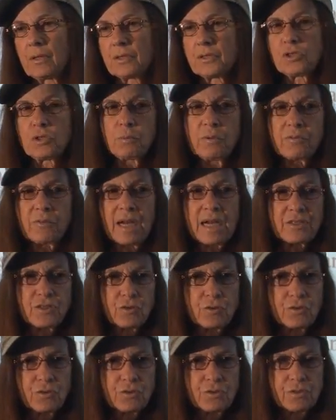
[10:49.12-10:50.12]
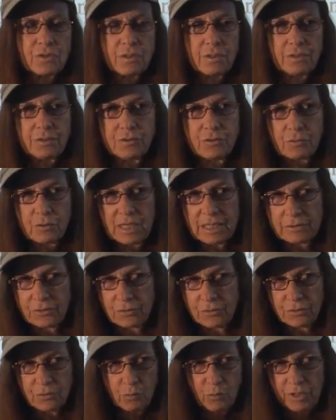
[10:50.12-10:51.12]
supervisors or
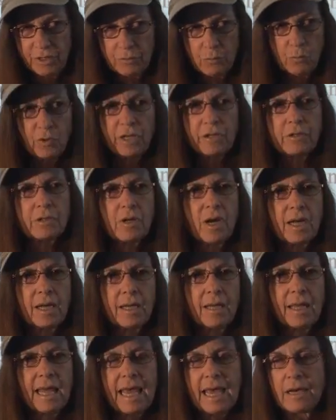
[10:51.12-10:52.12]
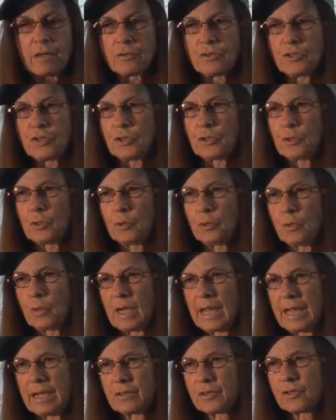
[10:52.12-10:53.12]
directors, we are not allowed
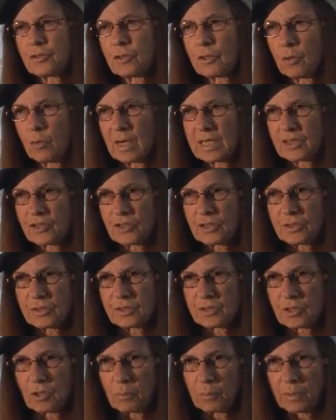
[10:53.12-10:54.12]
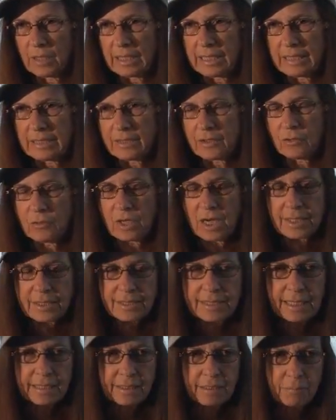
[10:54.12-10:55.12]
to answer questions, so please do not
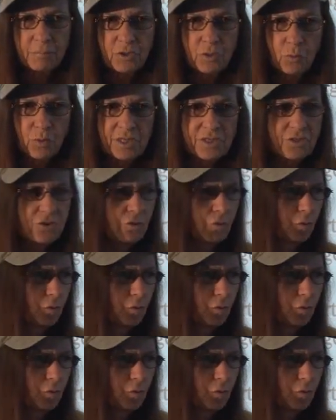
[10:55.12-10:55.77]
send them to us